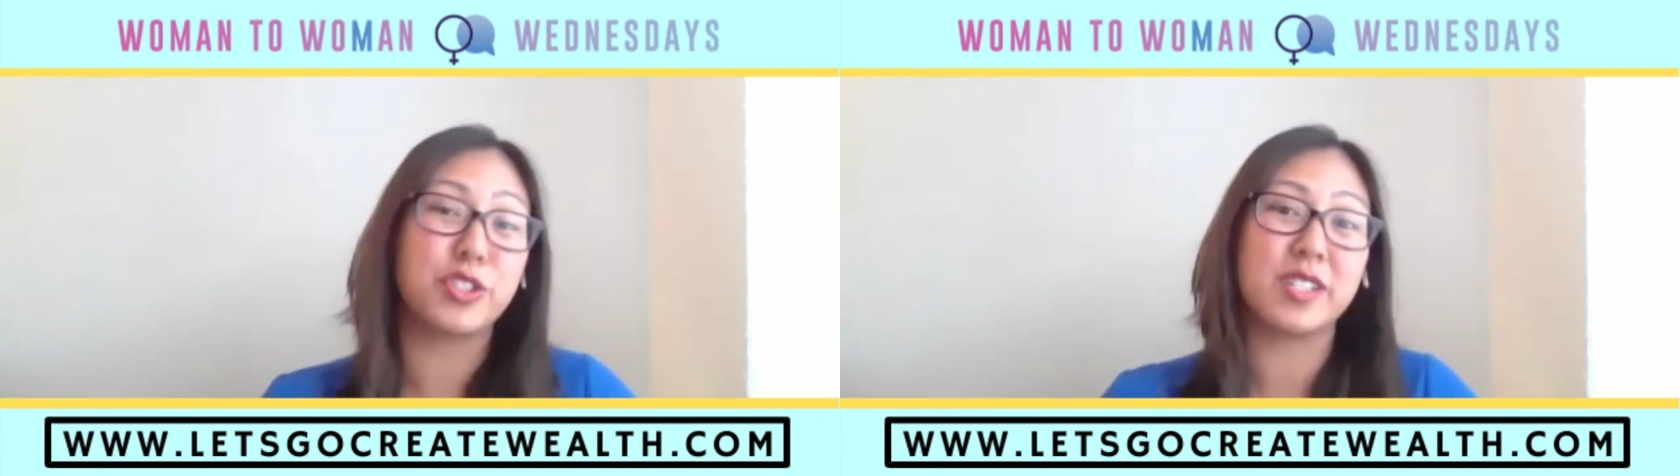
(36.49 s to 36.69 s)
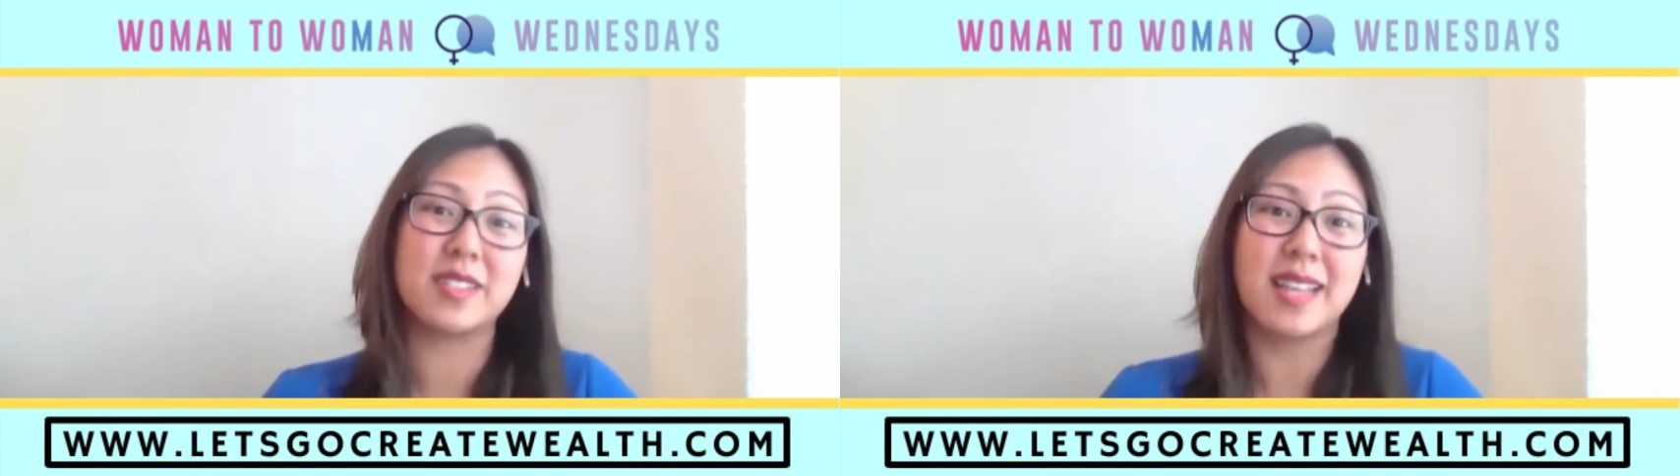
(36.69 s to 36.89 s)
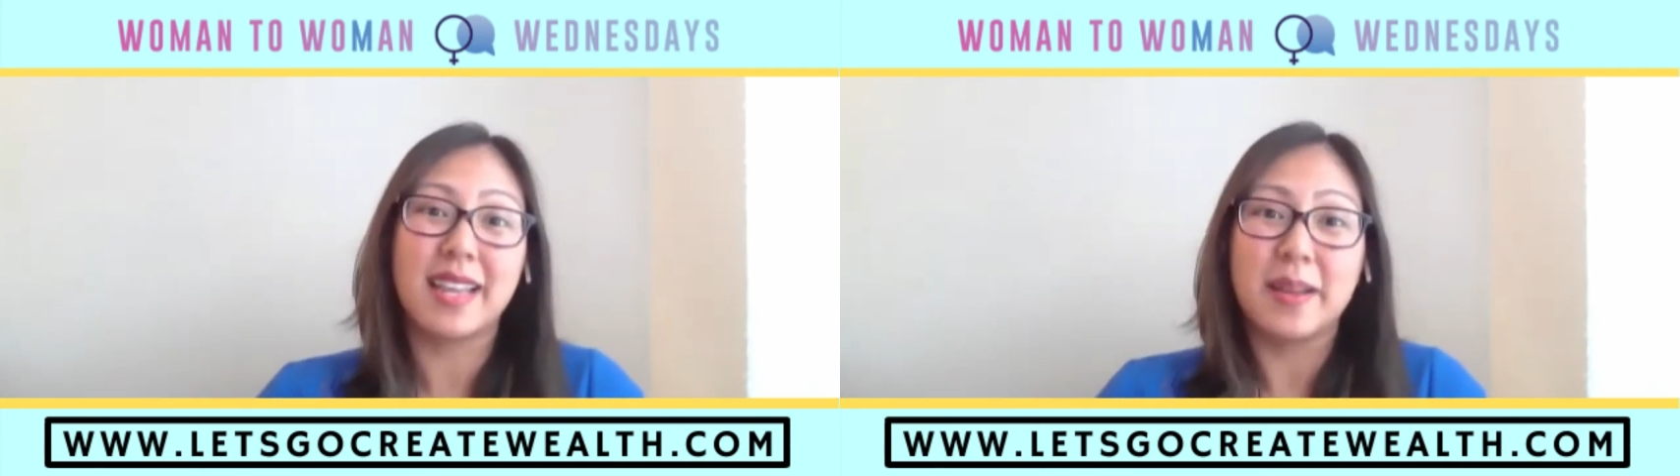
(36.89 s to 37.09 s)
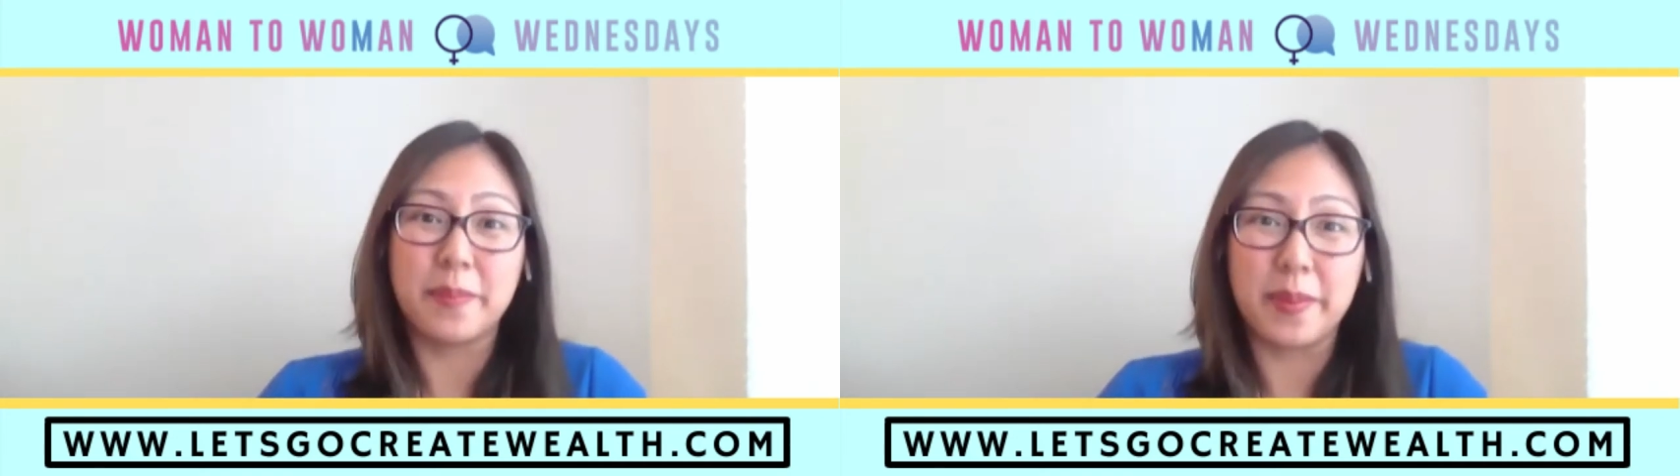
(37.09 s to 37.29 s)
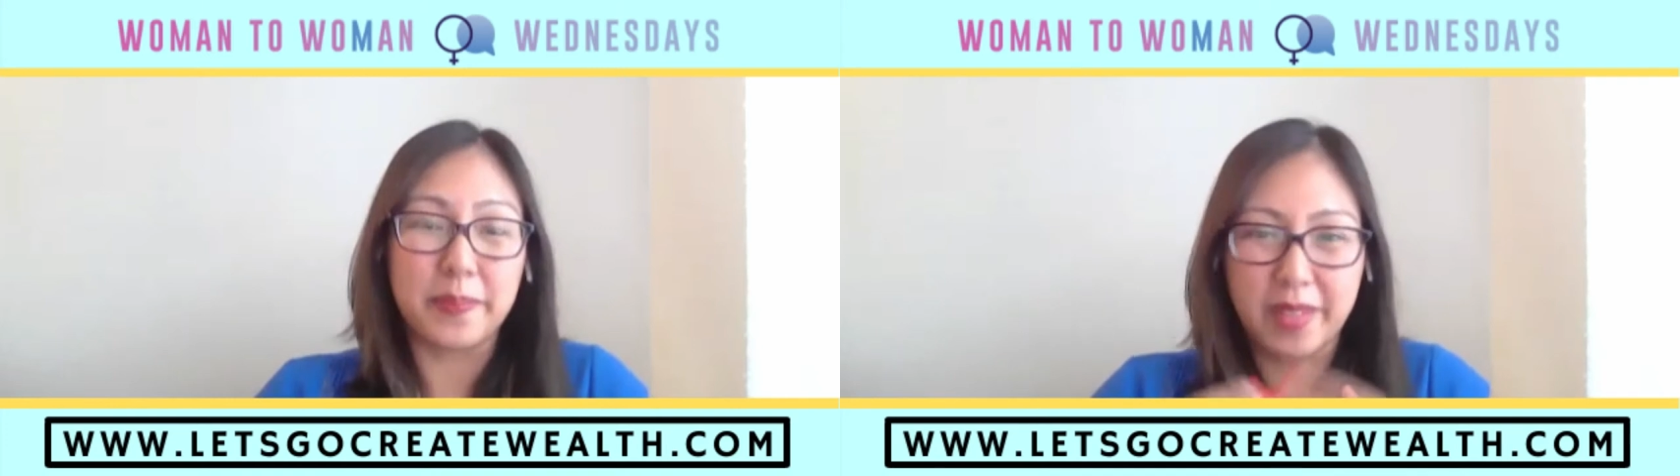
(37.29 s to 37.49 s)
just
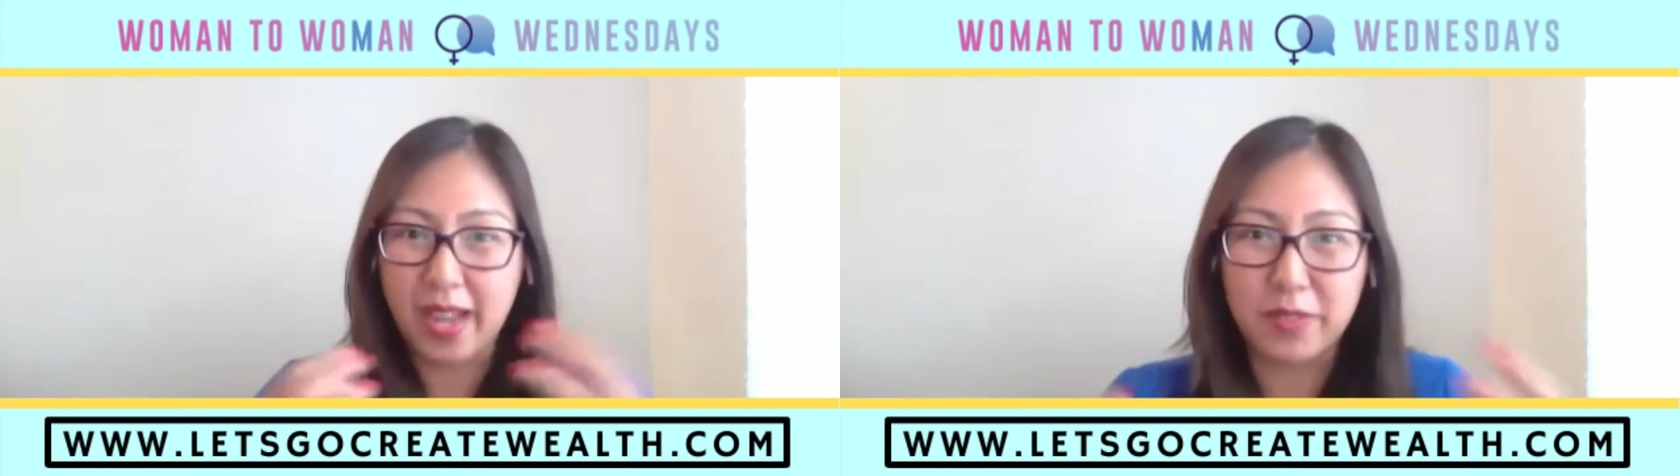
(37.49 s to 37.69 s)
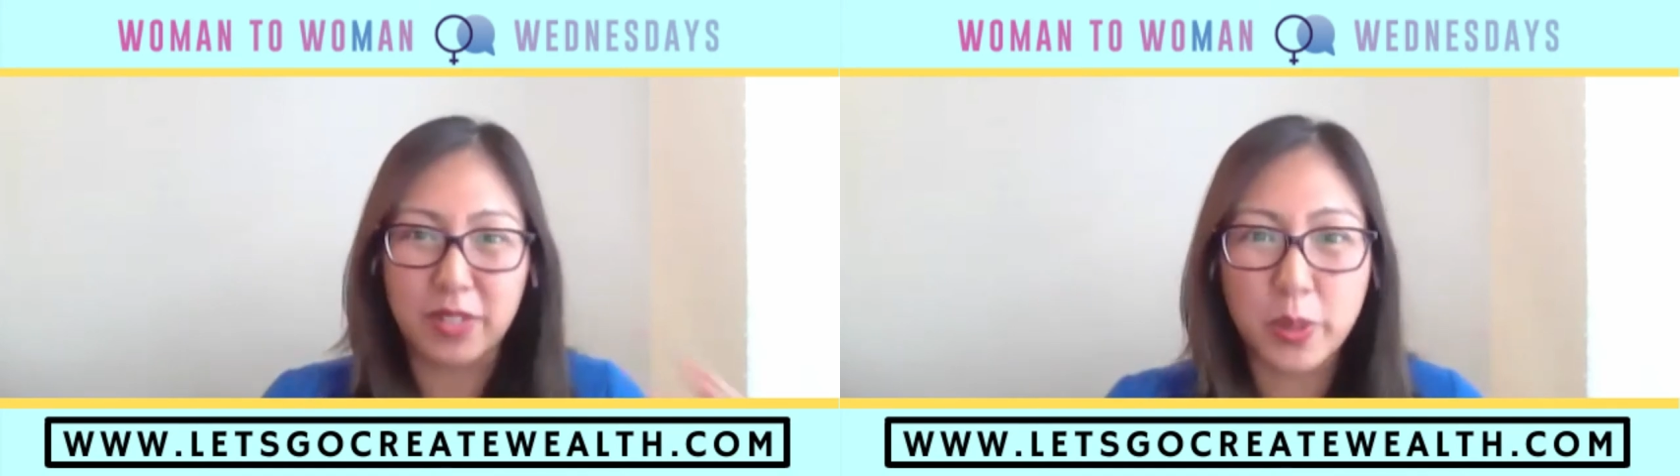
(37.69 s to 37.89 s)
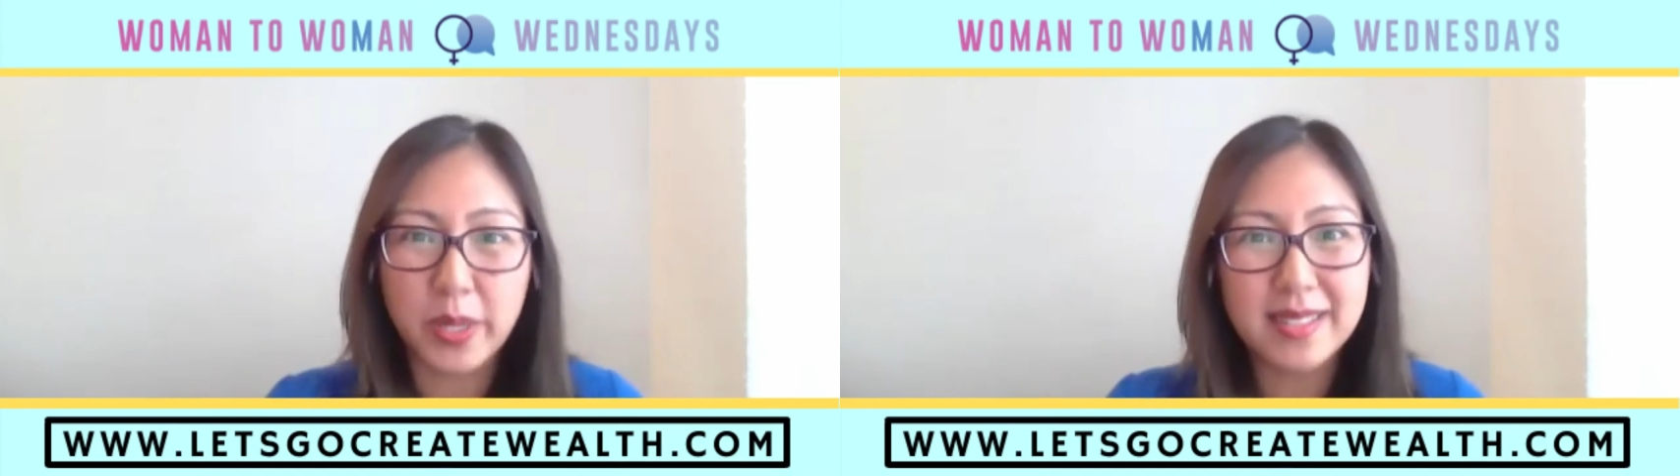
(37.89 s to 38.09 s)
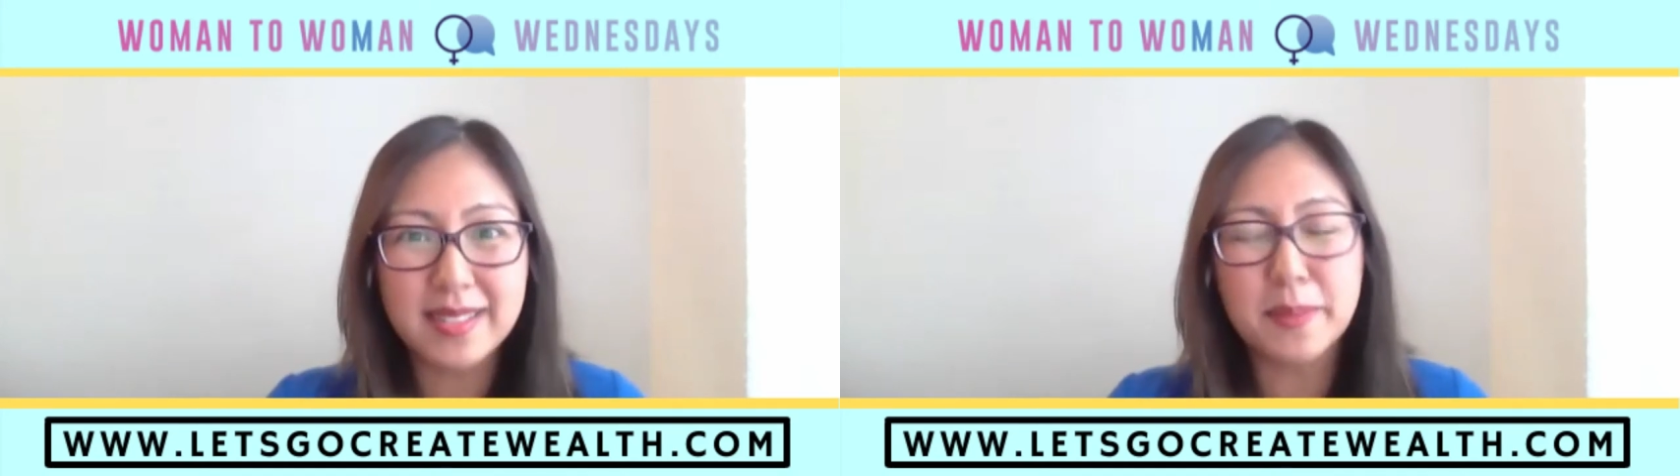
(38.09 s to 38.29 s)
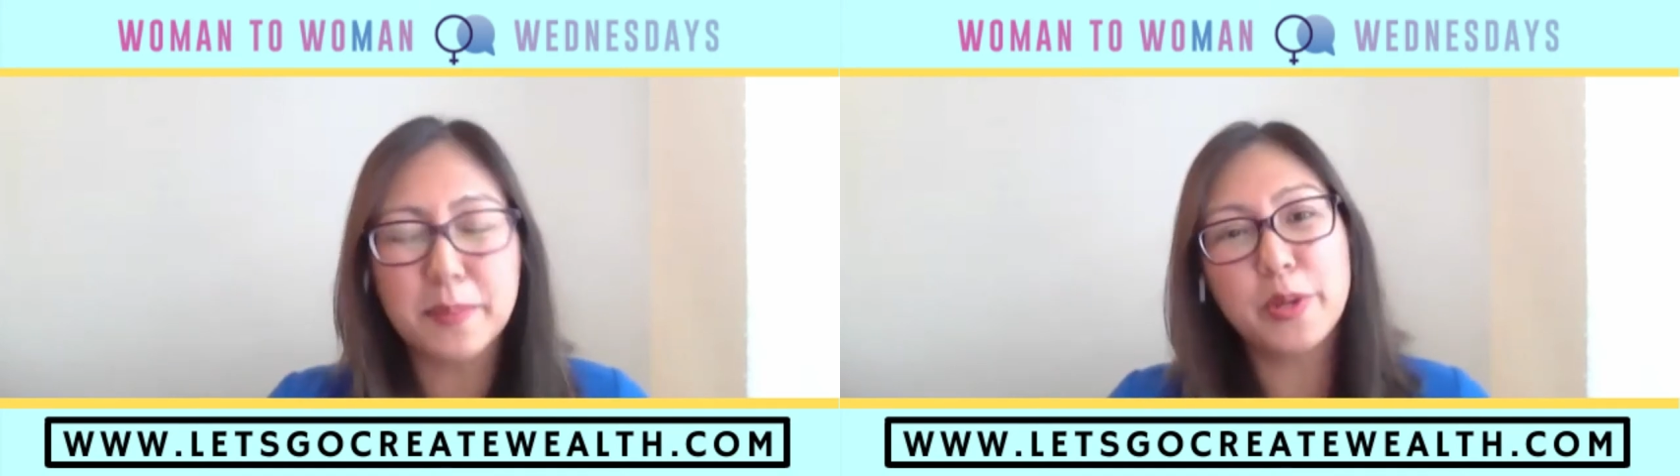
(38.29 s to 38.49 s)
have it quick
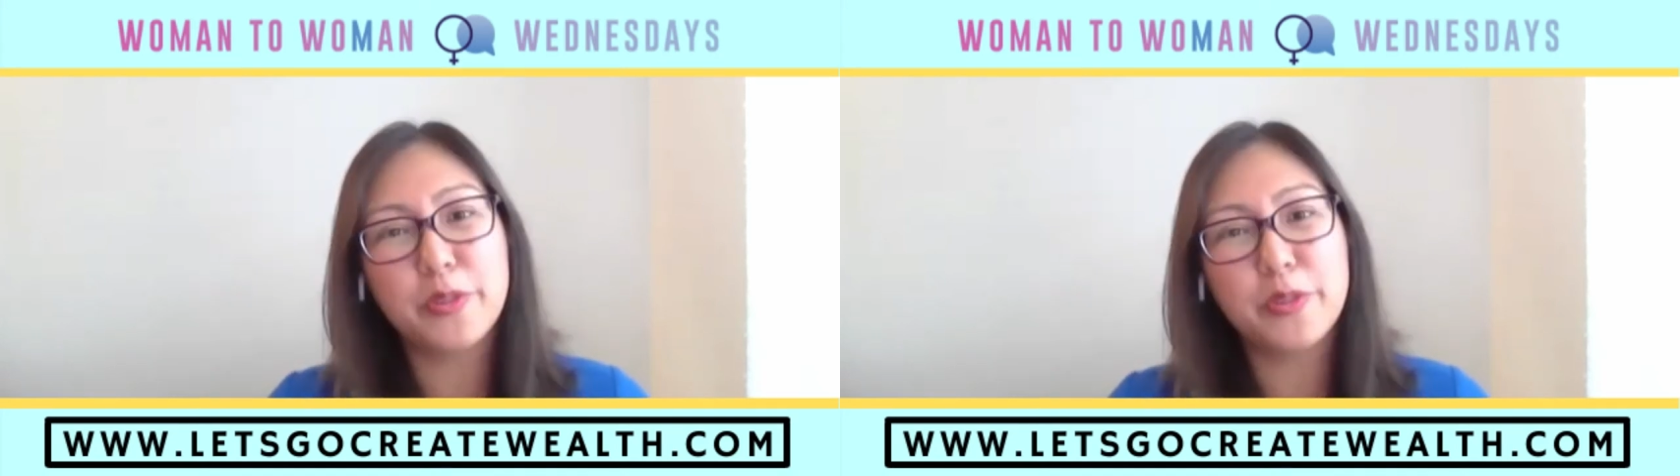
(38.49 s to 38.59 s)
and simple.